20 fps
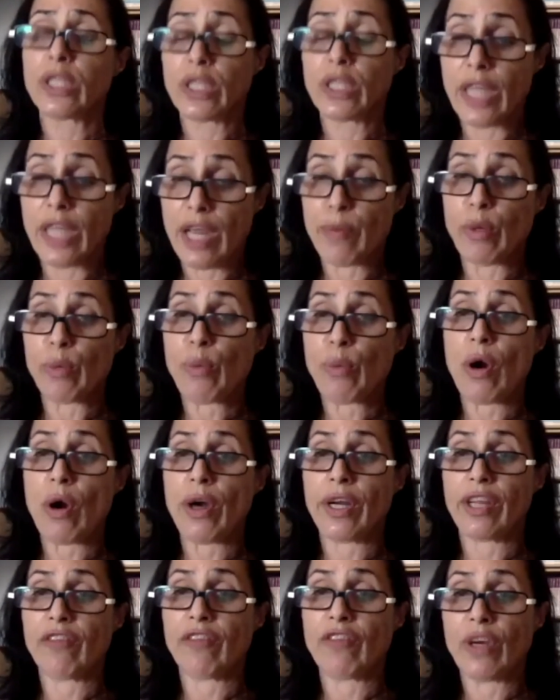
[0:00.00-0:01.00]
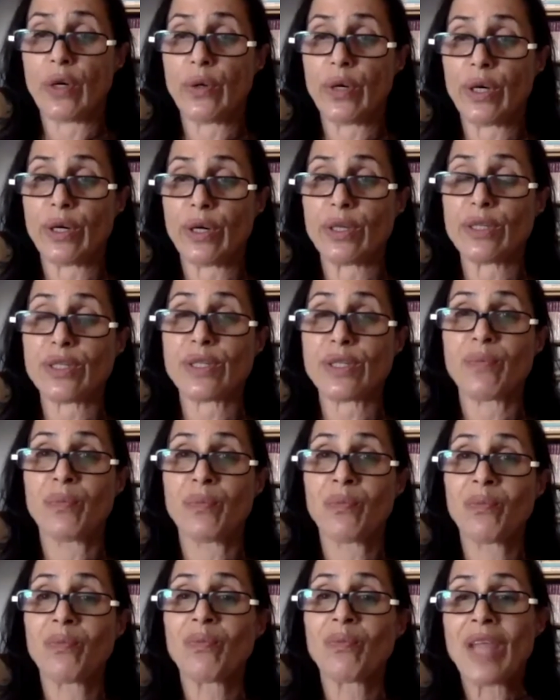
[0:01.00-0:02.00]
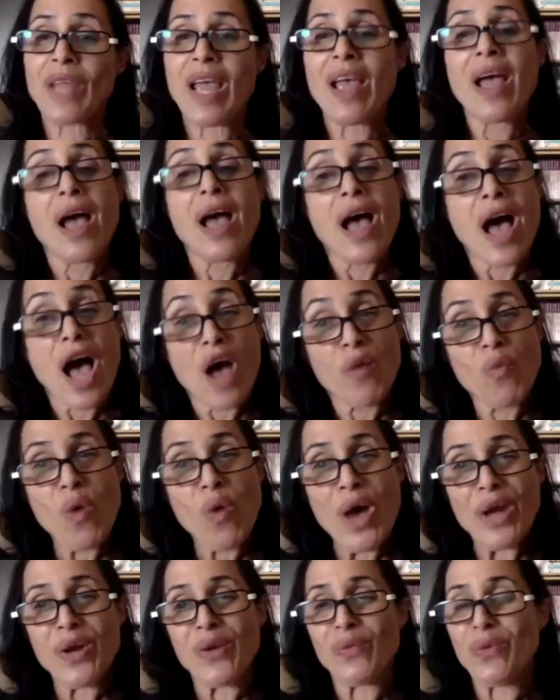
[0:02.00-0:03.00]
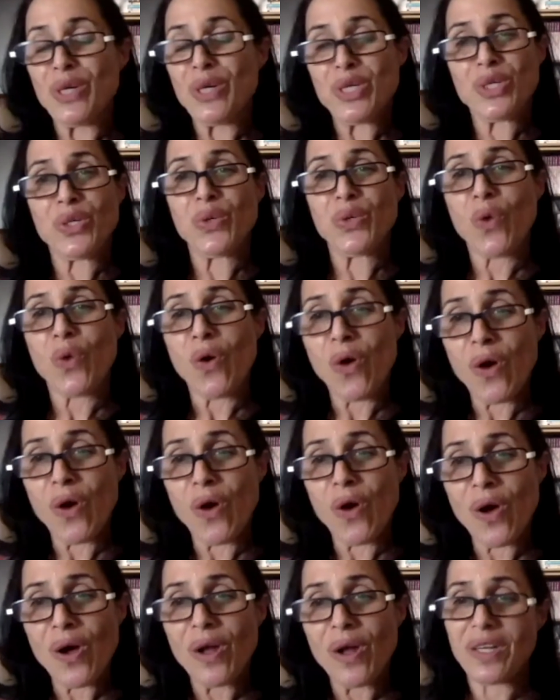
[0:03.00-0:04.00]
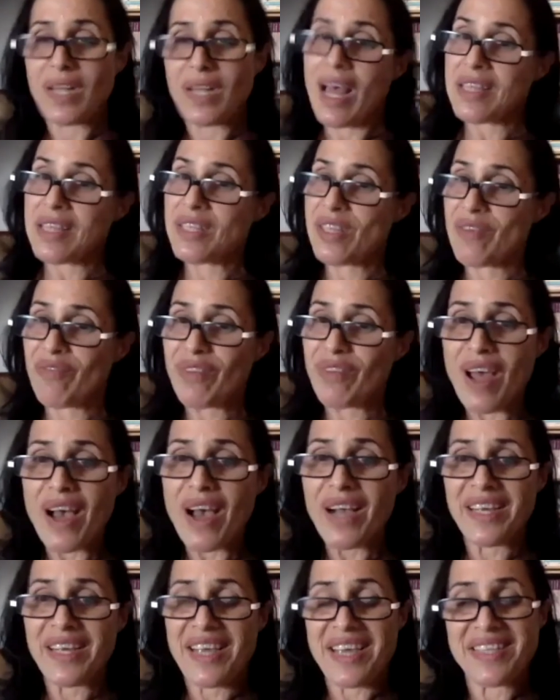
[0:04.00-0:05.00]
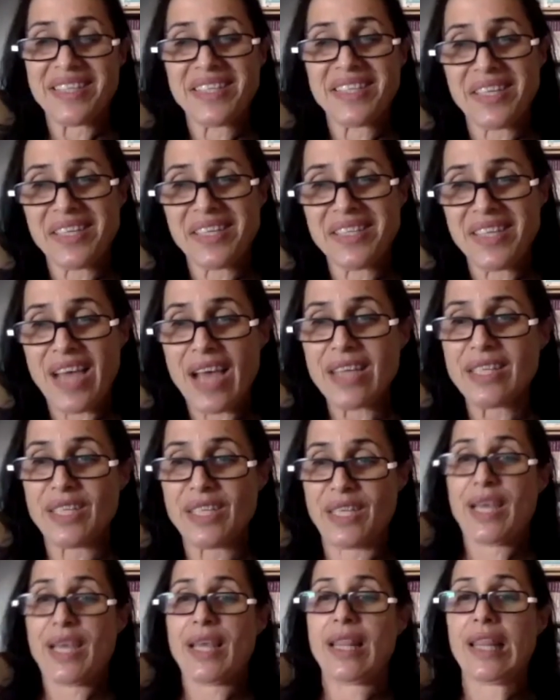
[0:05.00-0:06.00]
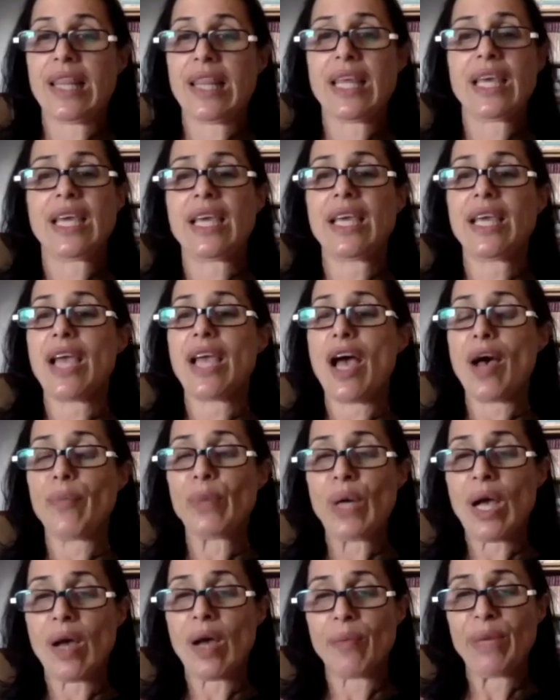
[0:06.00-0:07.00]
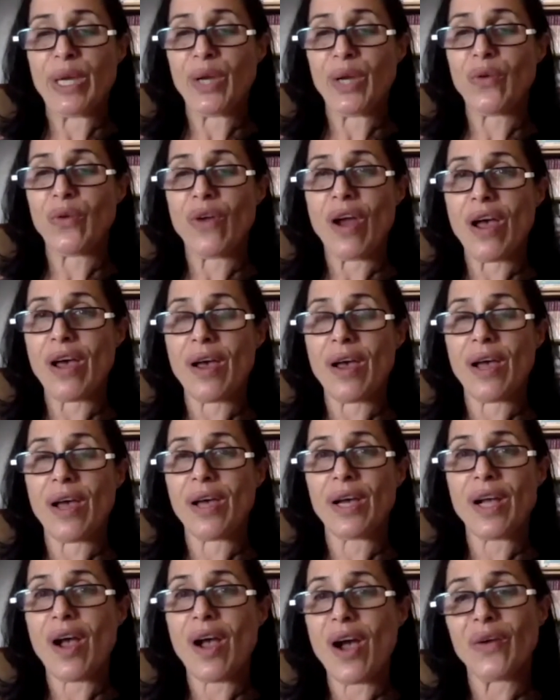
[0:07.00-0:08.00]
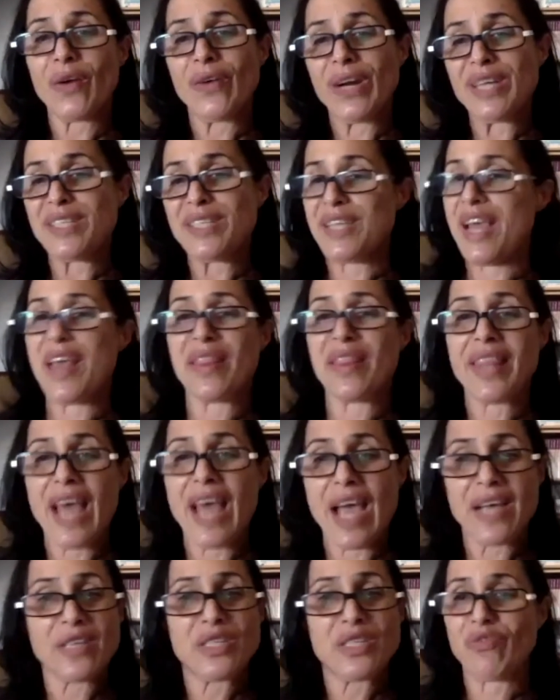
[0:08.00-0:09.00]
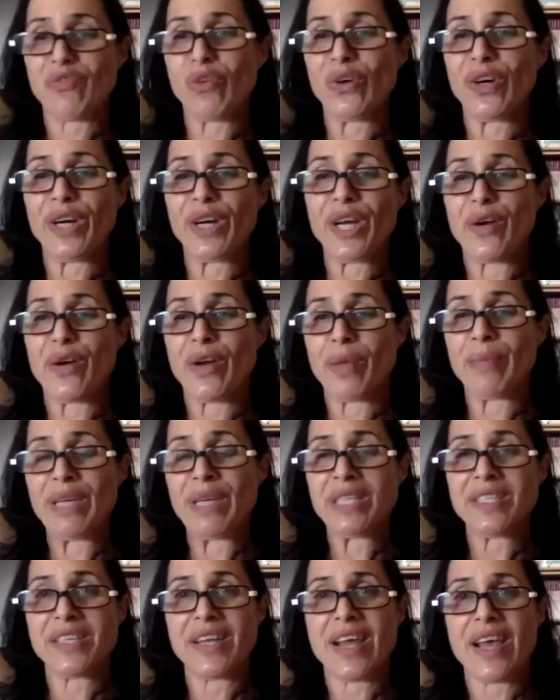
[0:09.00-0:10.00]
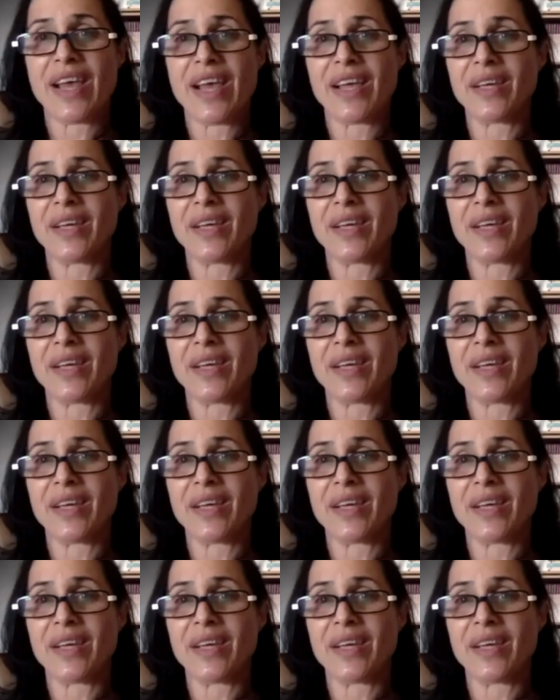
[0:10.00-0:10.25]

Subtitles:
Labor Party voters. I want to wish you all lots of luck and success in the upcoming Congress, and thanks for hearing me today.